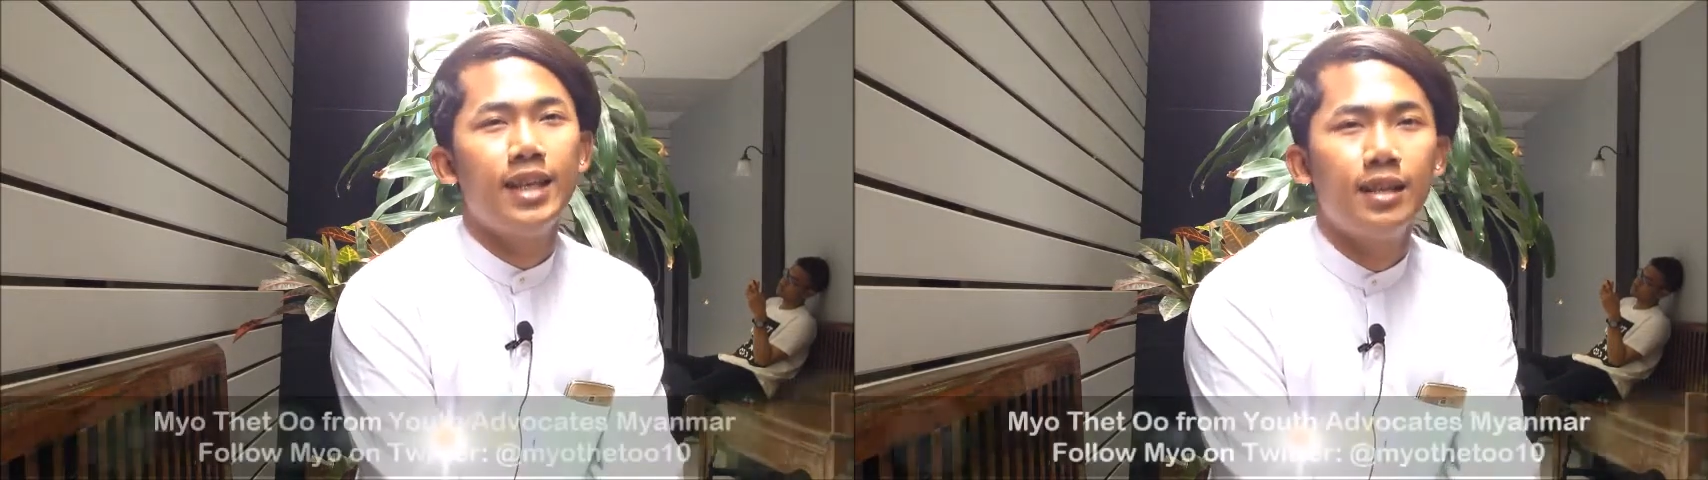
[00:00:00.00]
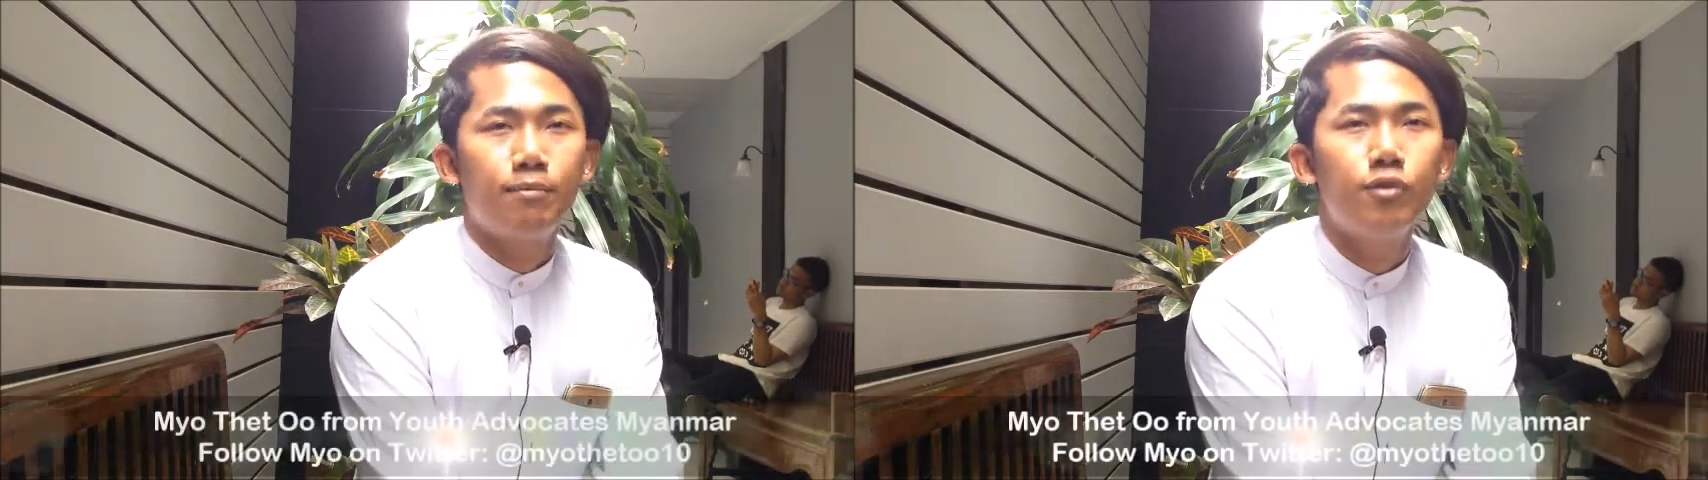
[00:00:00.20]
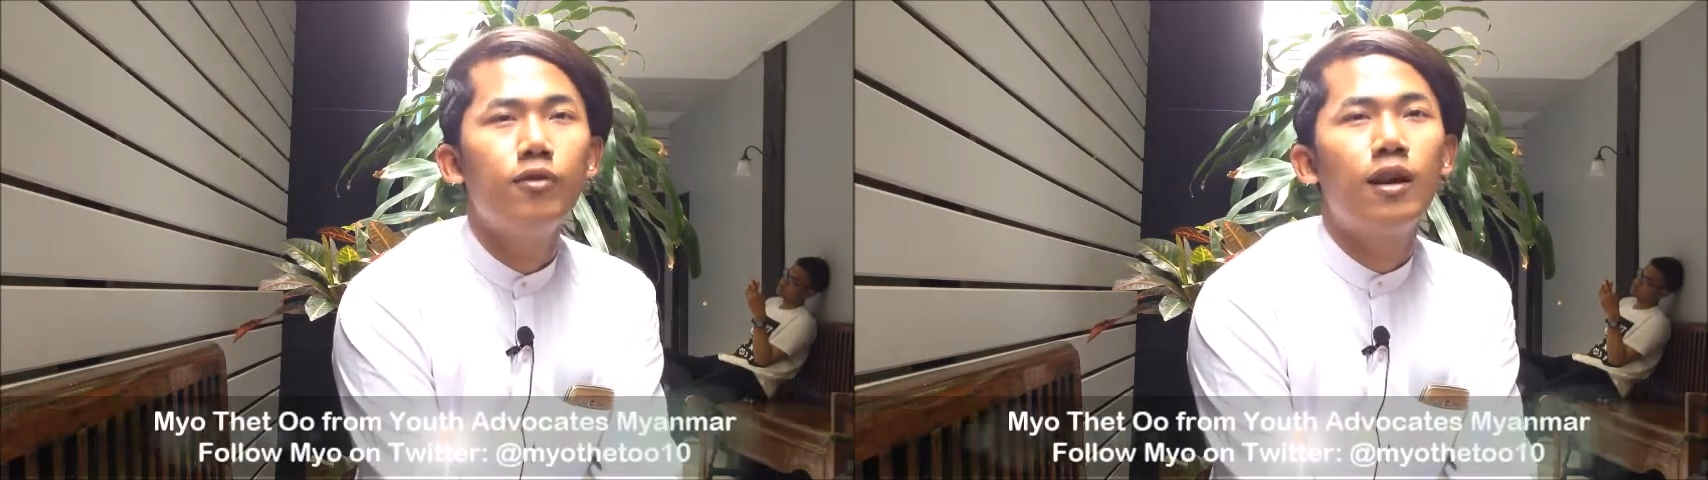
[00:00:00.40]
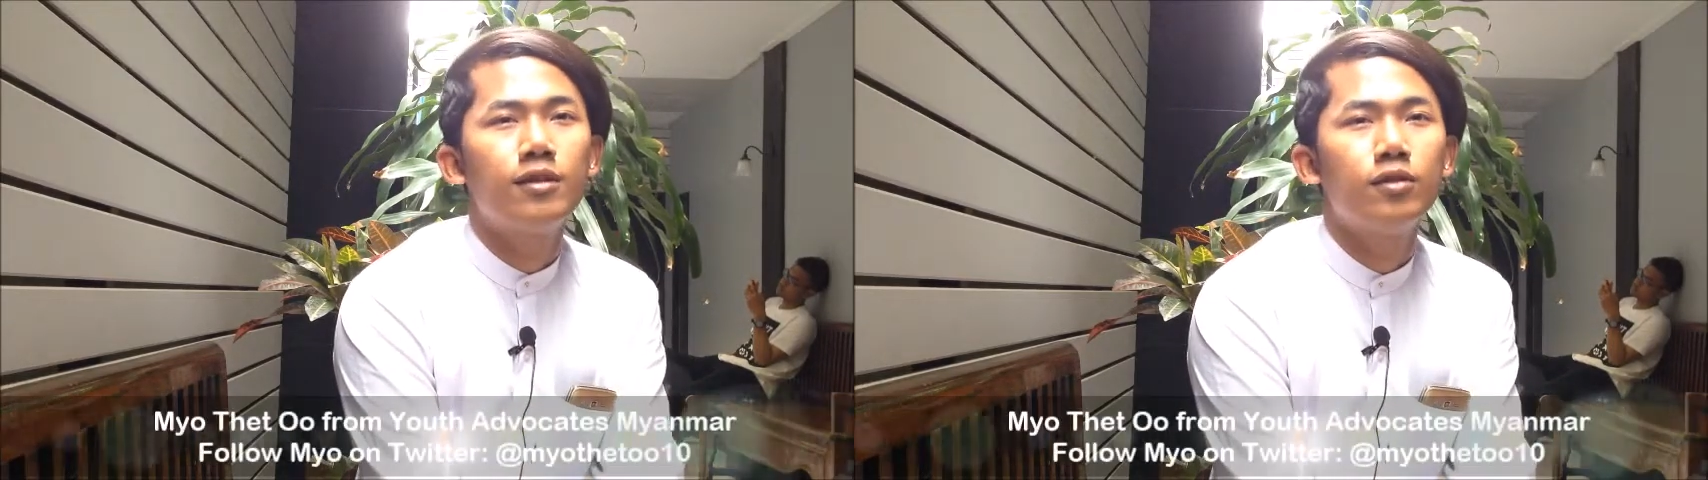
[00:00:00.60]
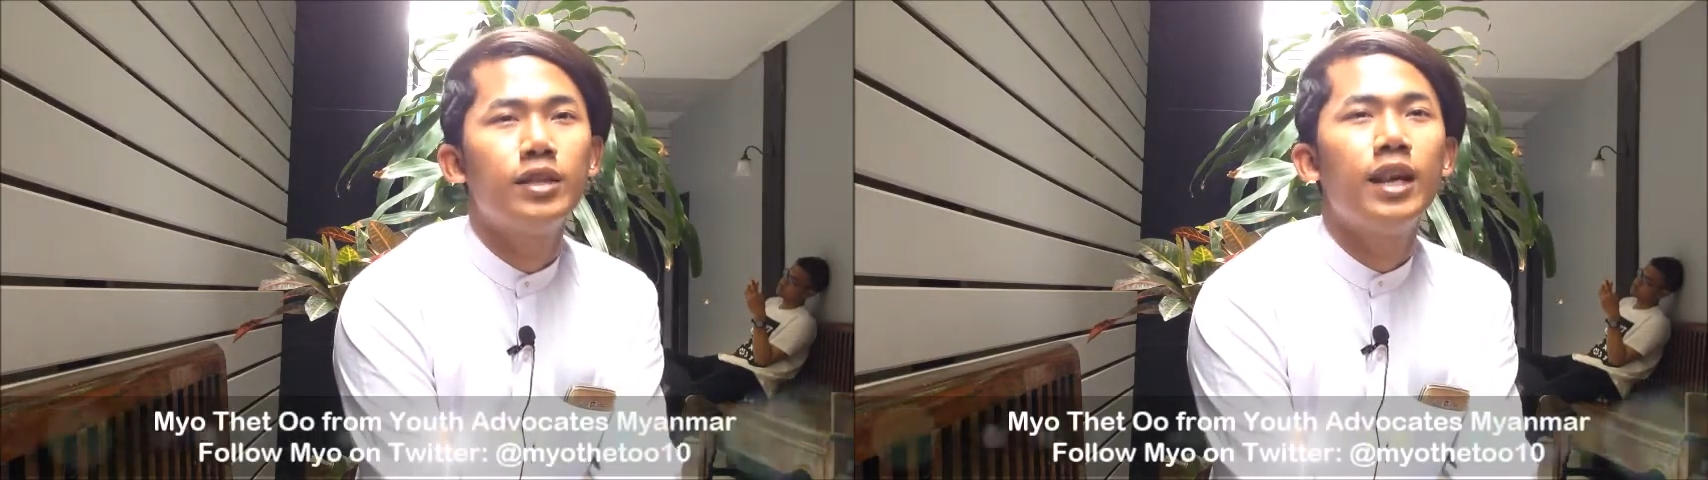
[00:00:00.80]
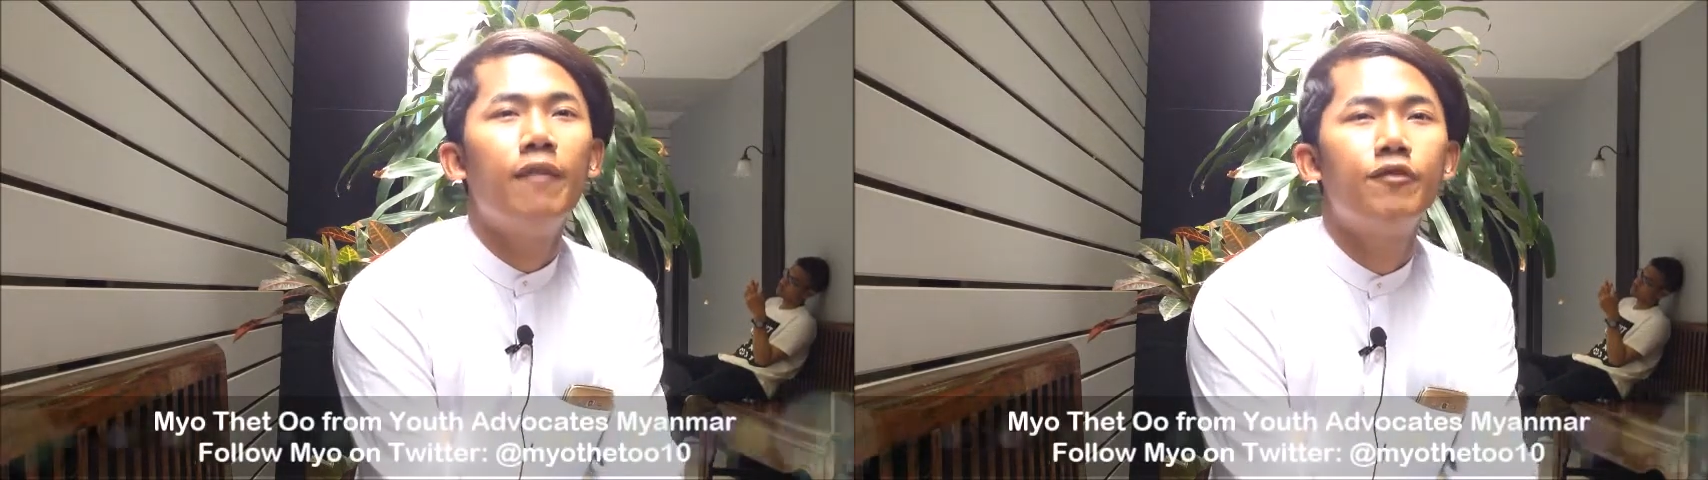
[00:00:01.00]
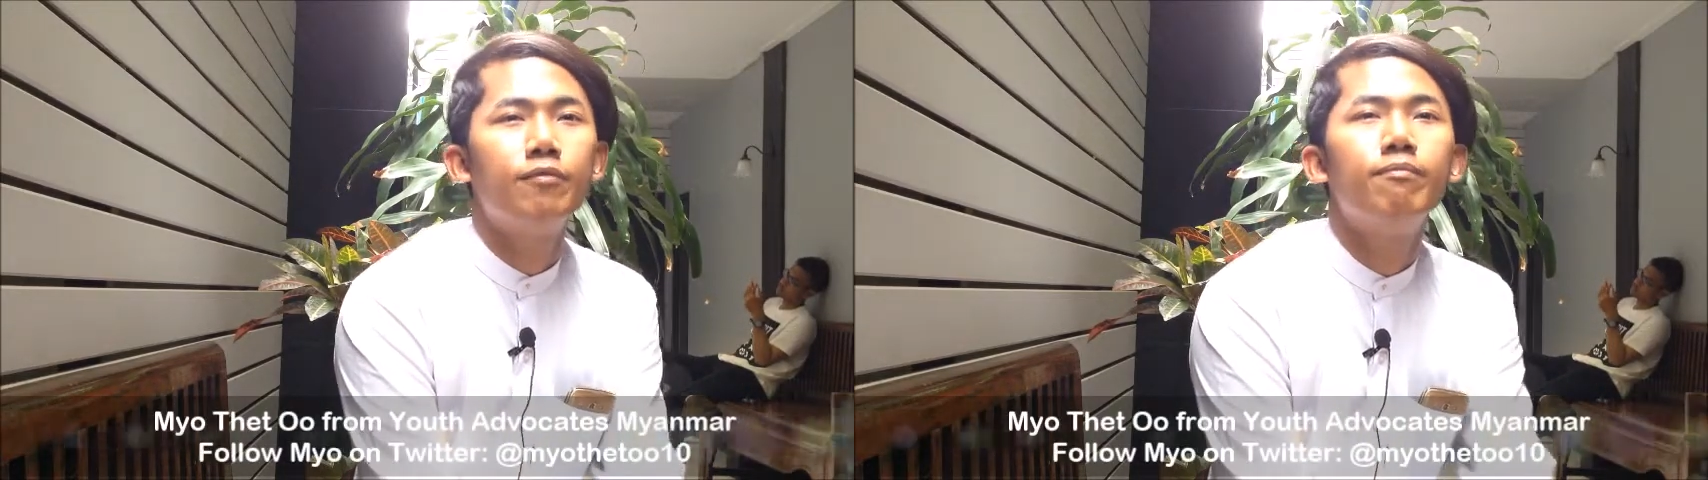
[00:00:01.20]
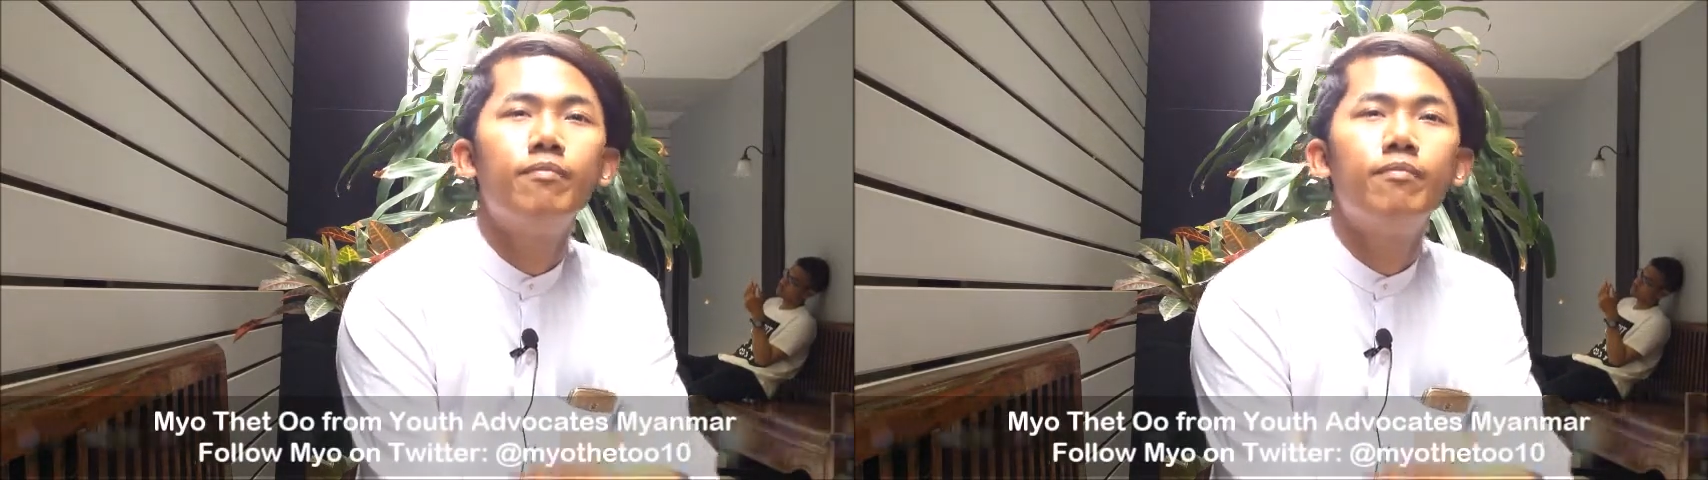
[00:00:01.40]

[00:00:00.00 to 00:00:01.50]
the poor, uh, so they have to